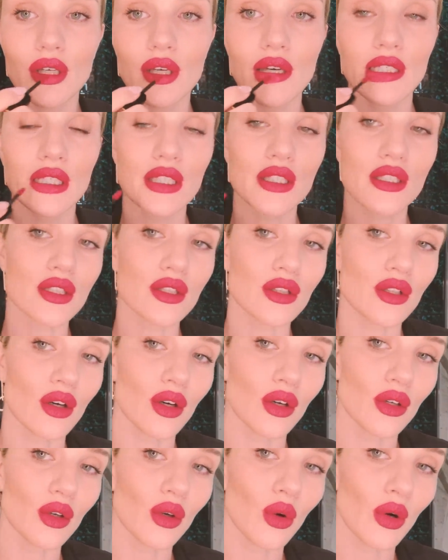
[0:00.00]
it's
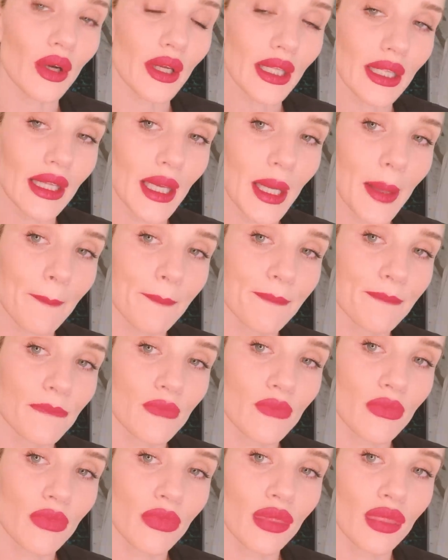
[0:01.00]
not oily,
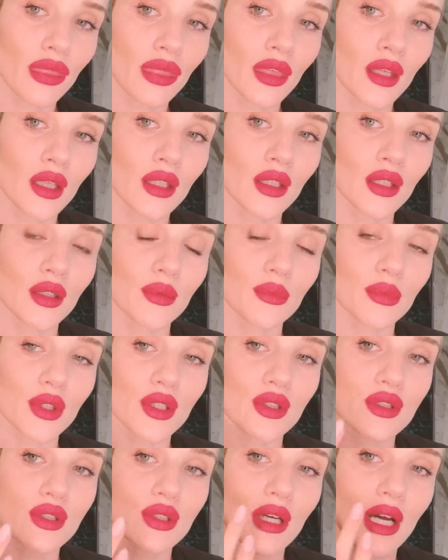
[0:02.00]
but
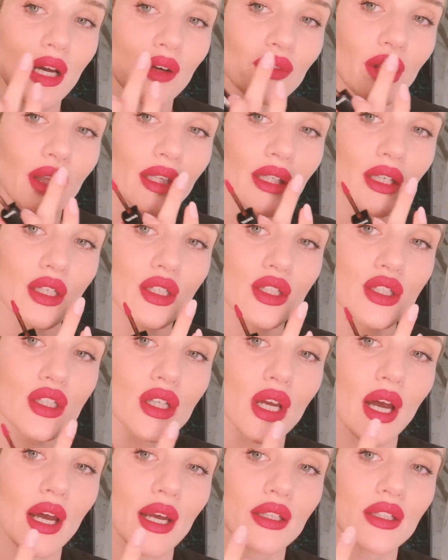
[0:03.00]
you do have like a
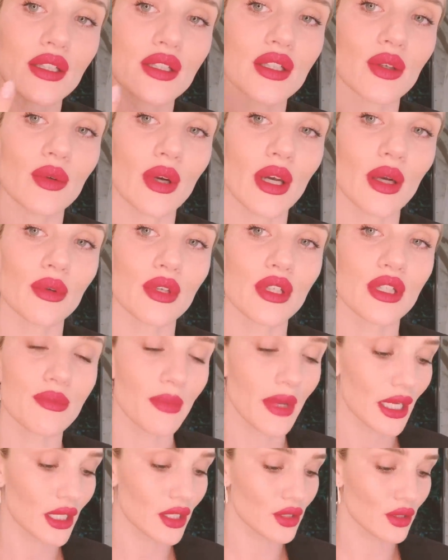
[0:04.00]
shine to it, which
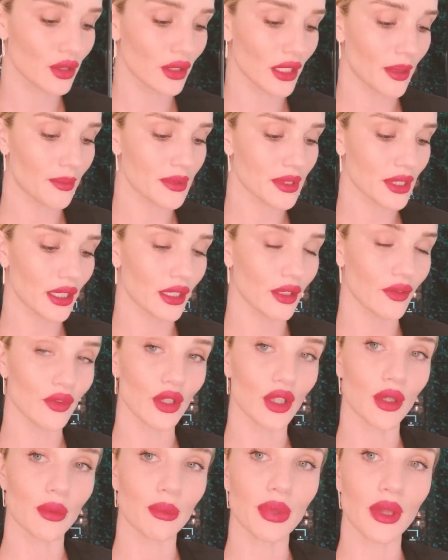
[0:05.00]
makes your lips kind of
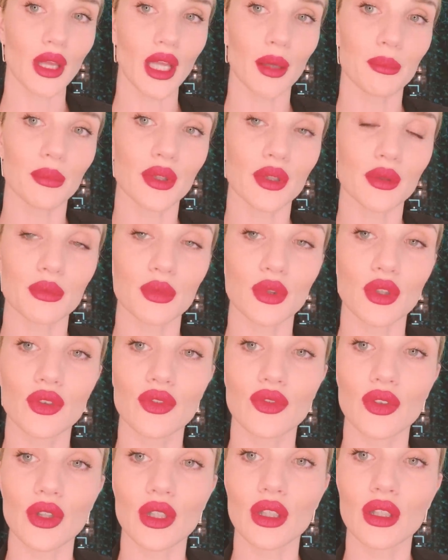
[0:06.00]
look plump and more
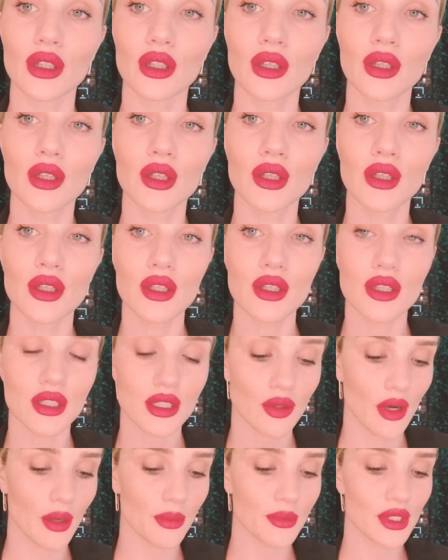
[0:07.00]
full.
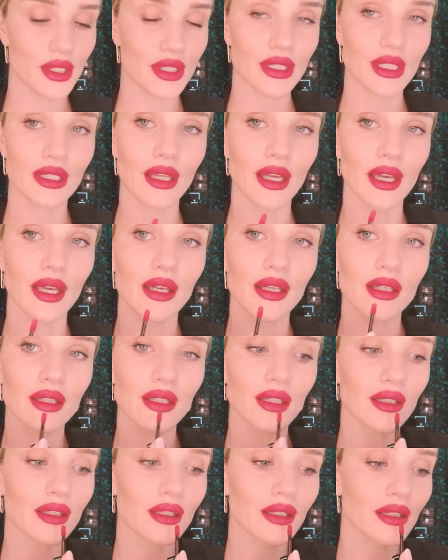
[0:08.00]
So I'm just gonna
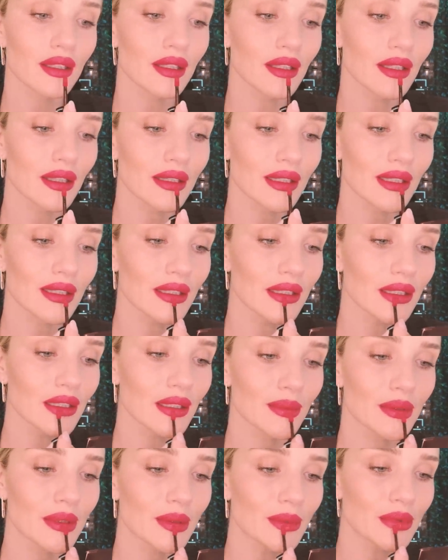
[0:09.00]
add a
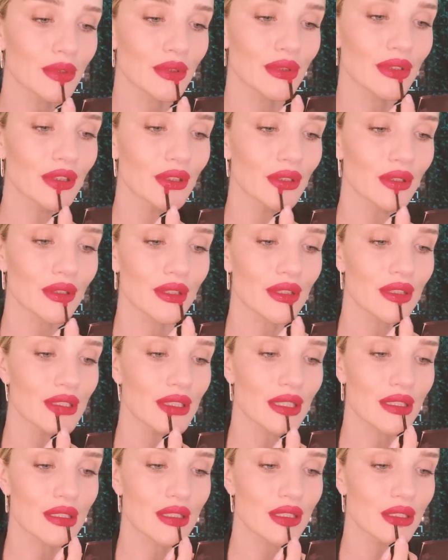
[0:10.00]
little bit more here in the
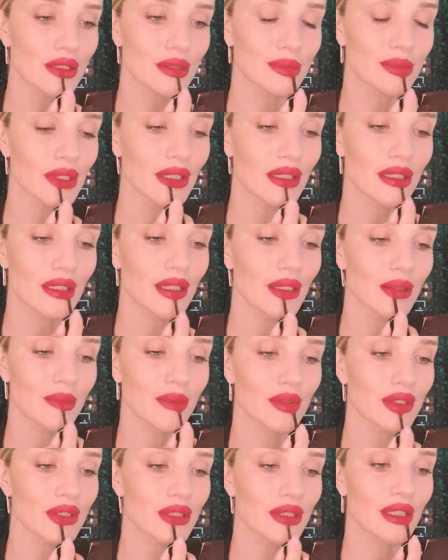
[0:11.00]
center of my
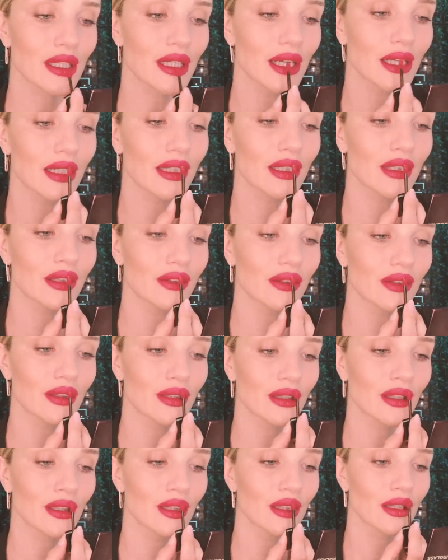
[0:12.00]
lip to kind of
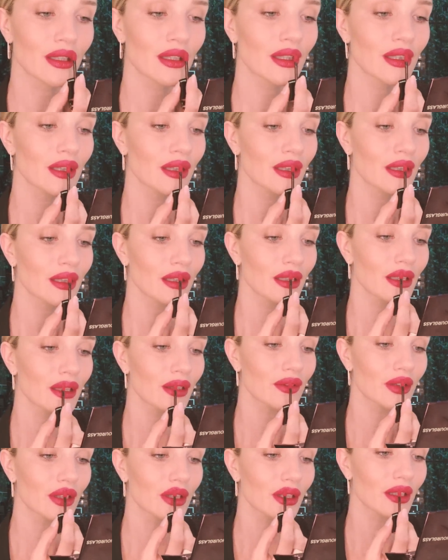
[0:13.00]

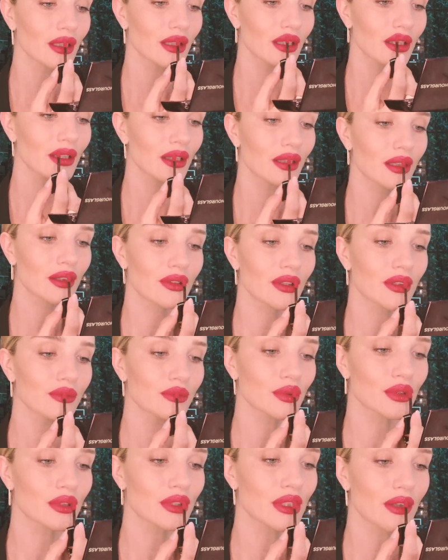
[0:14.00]
give it a little bit
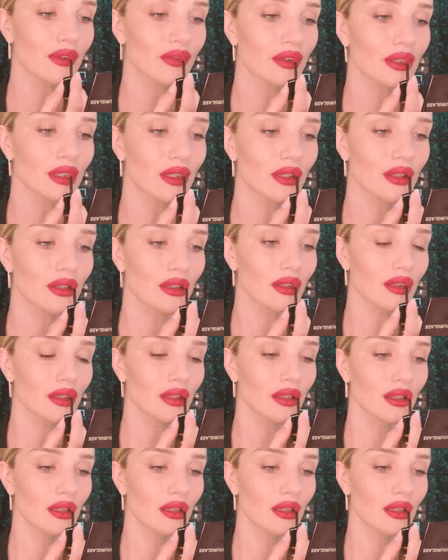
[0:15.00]
more definition.